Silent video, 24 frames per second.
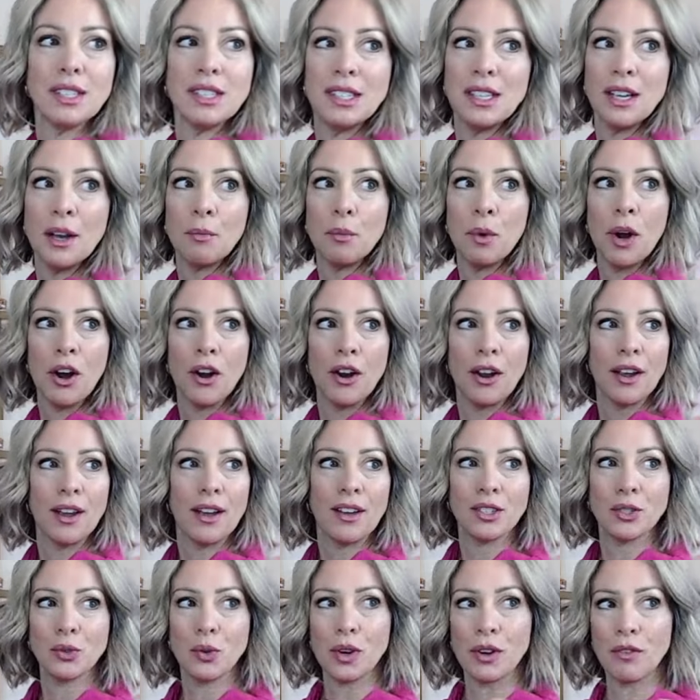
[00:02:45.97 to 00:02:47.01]
see, I'm wearing
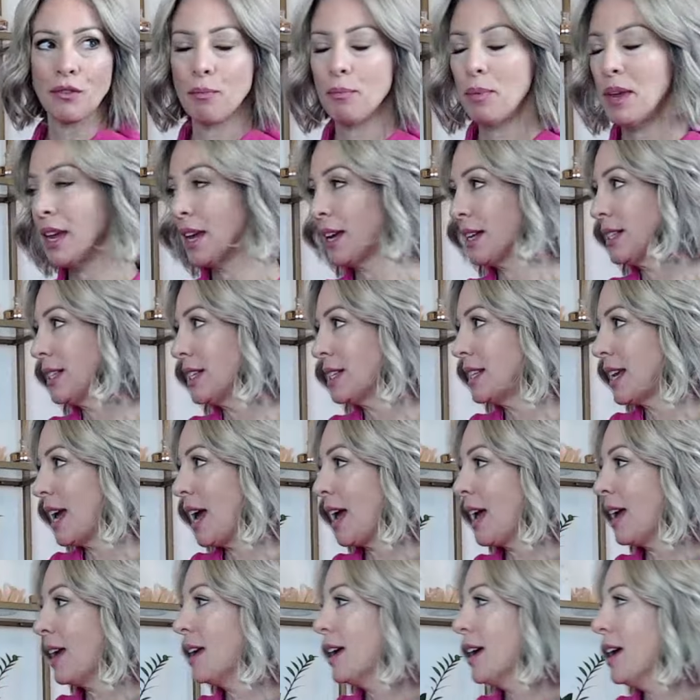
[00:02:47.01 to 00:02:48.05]
sort of pink
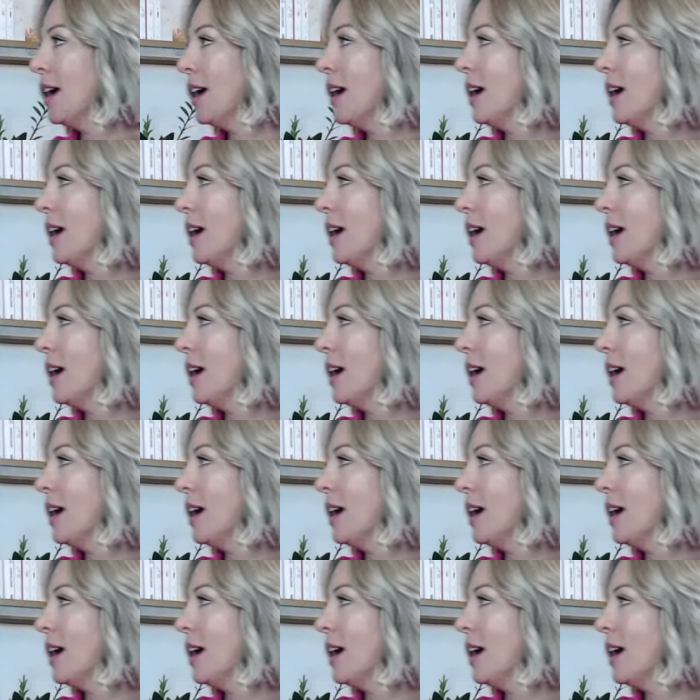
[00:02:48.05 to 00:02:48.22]
today.